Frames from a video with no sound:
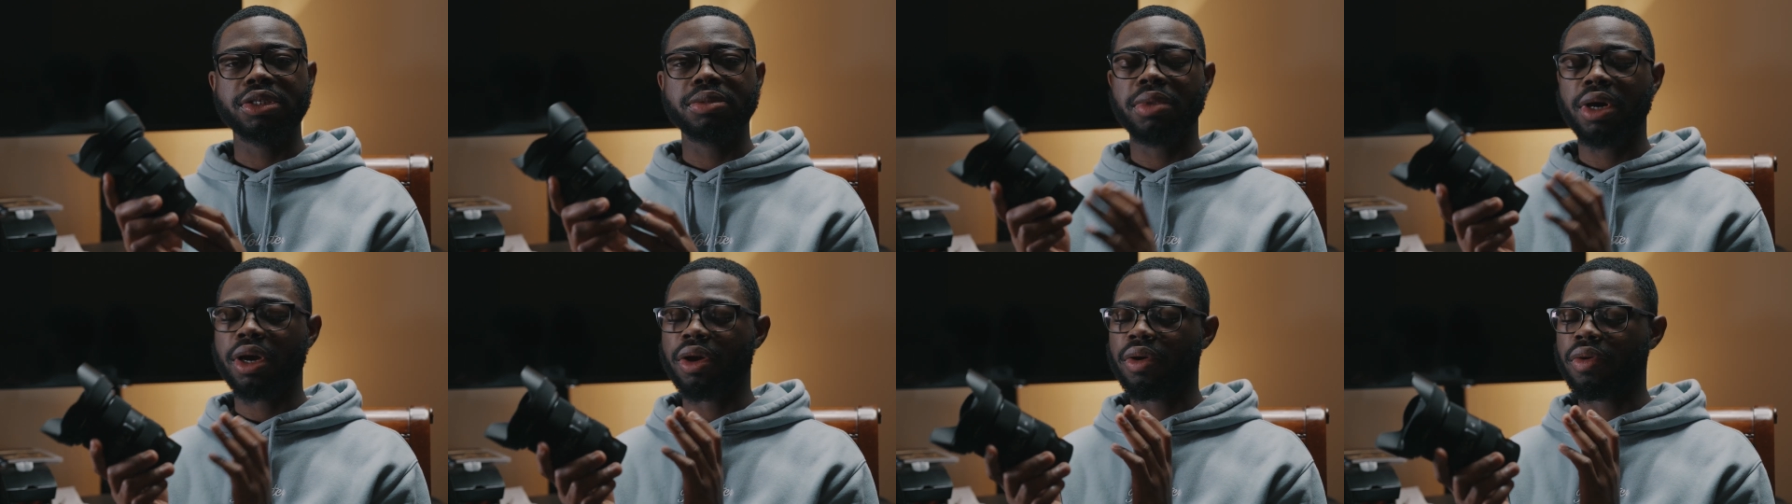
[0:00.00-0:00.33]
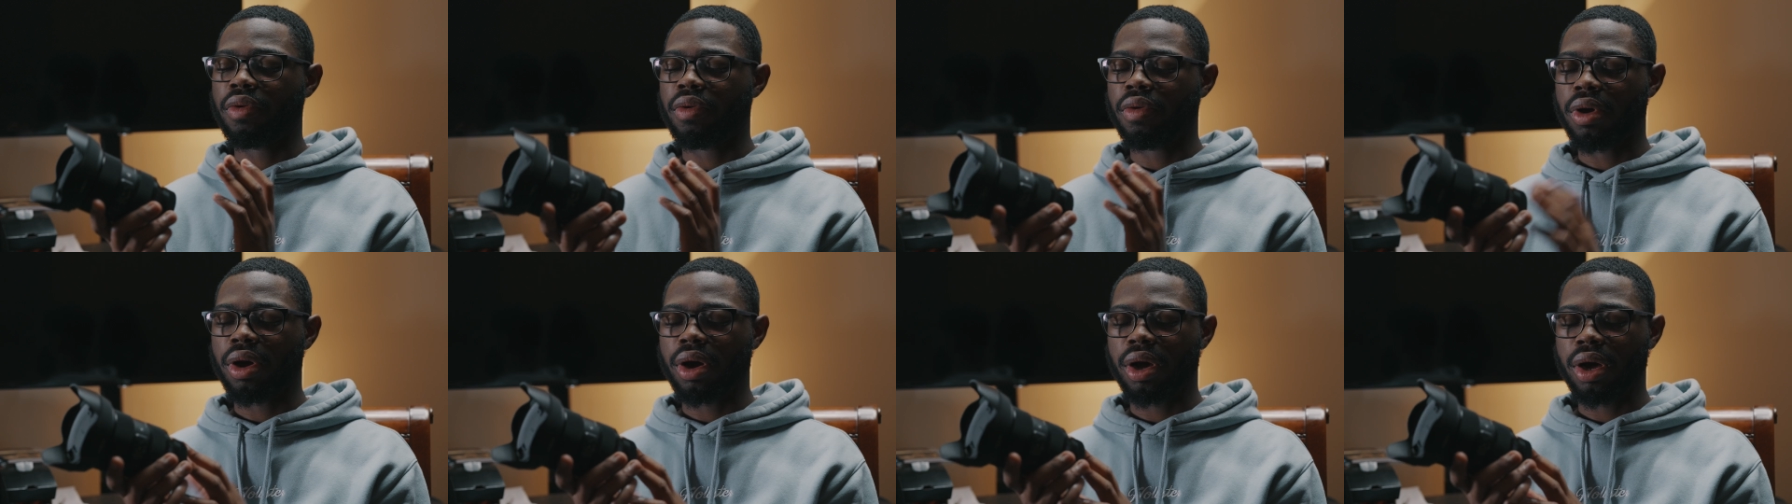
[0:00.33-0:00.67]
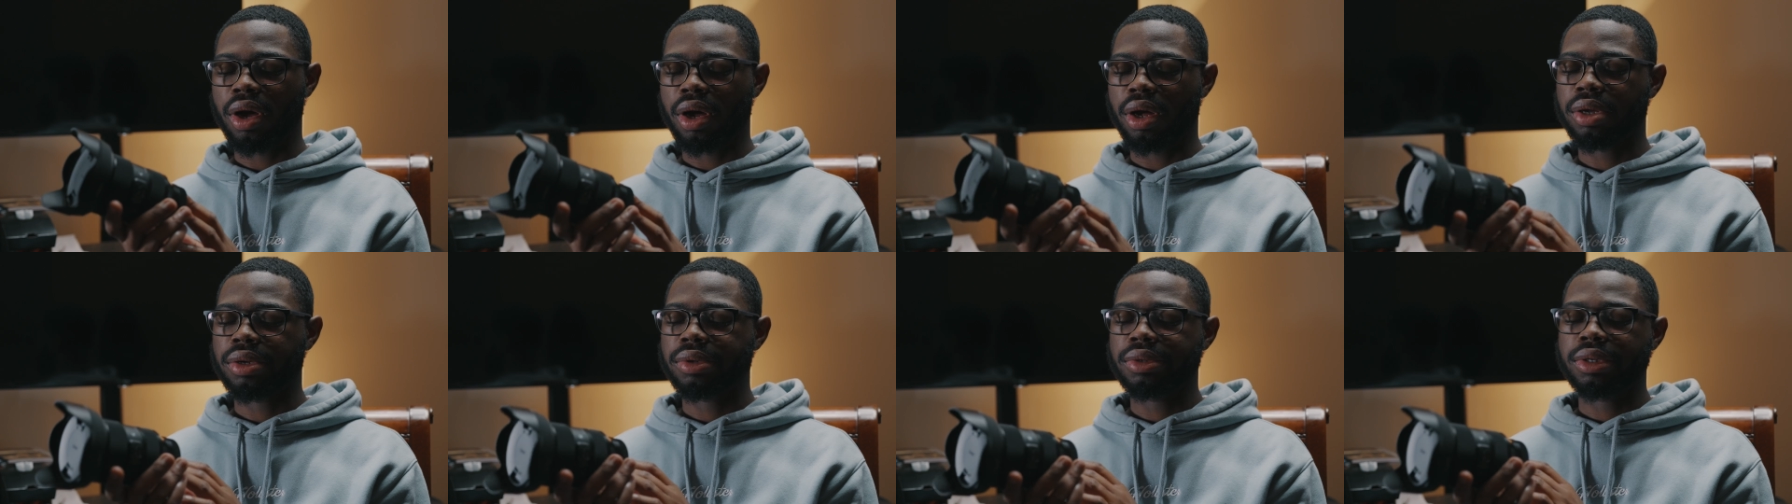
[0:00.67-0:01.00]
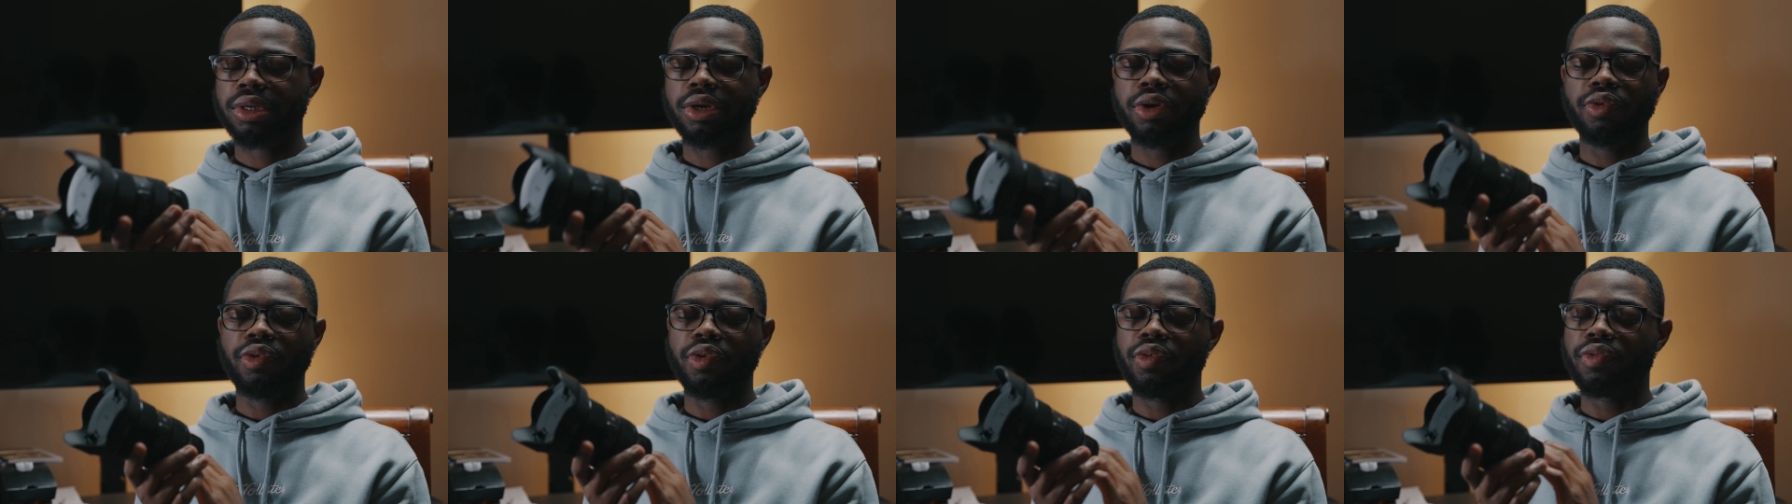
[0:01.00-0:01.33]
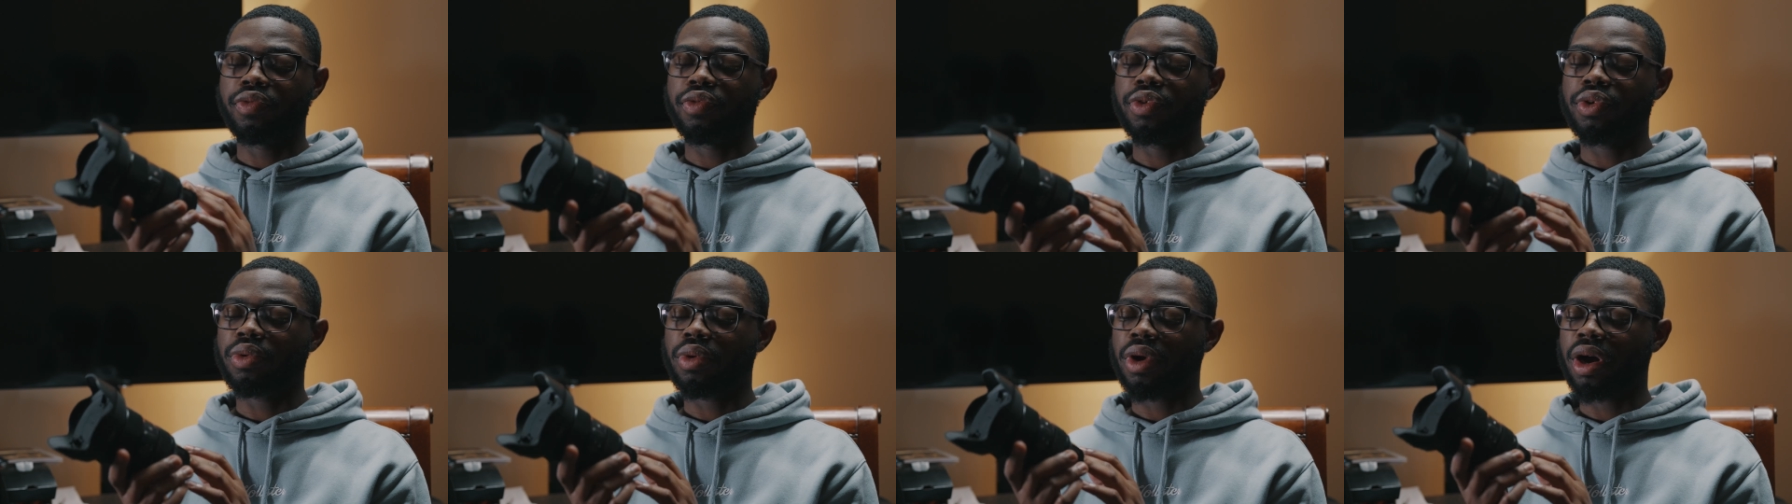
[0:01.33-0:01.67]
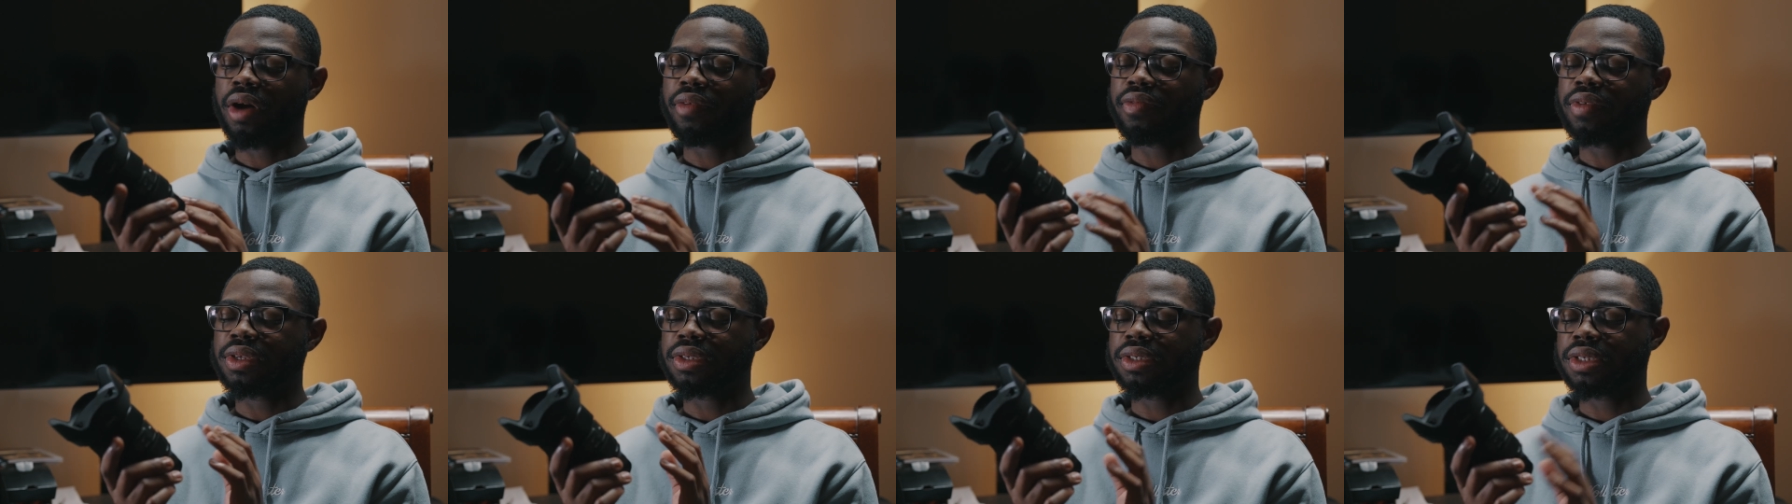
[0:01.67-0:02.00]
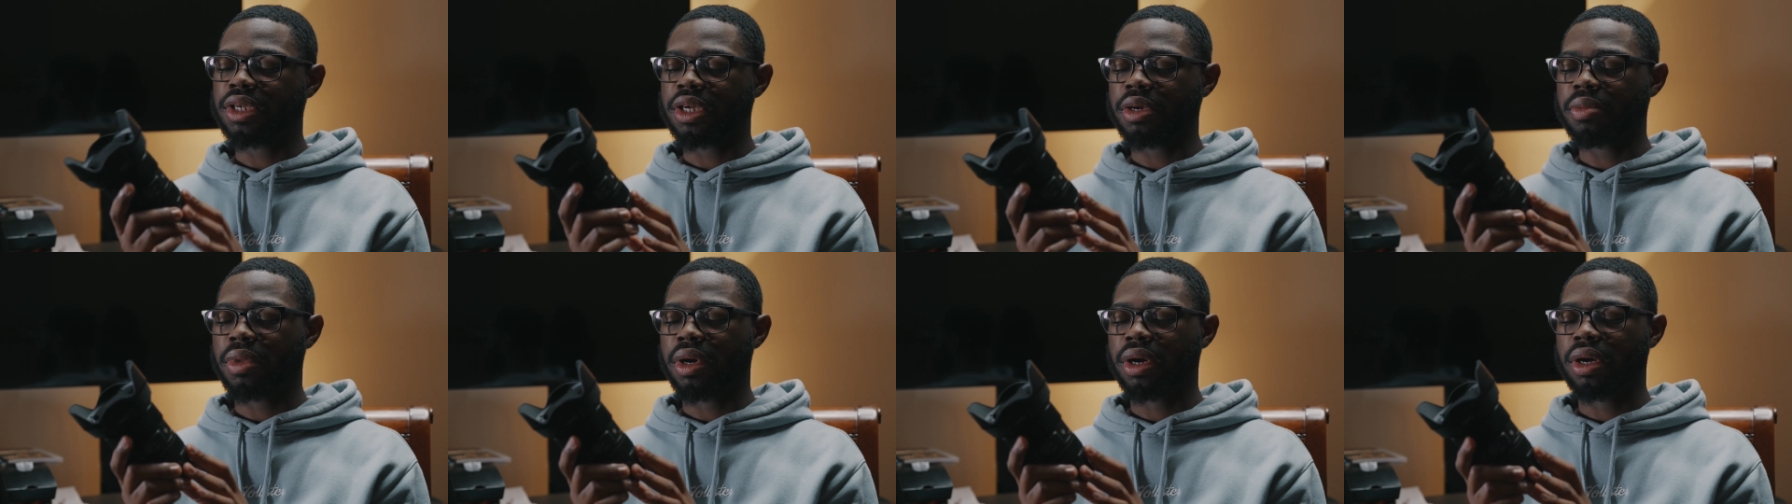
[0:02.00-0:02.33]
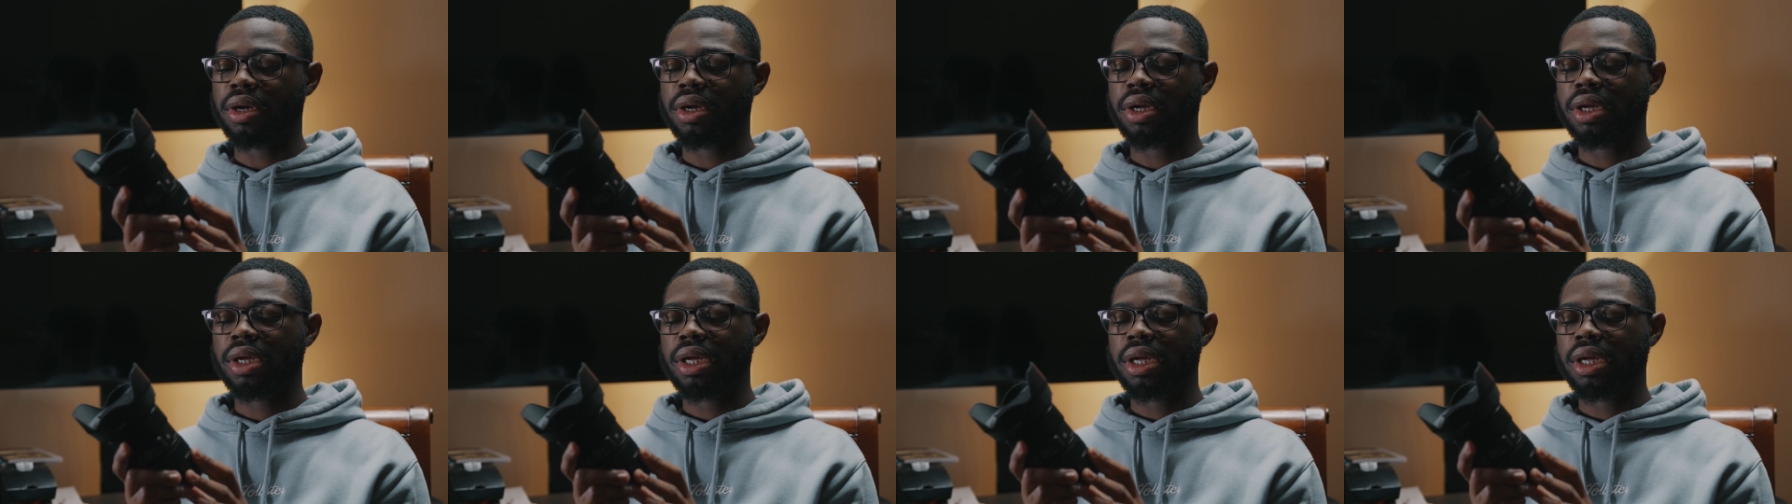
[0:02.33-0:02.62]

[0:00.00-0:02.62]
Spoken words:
my raw review of the Sigma,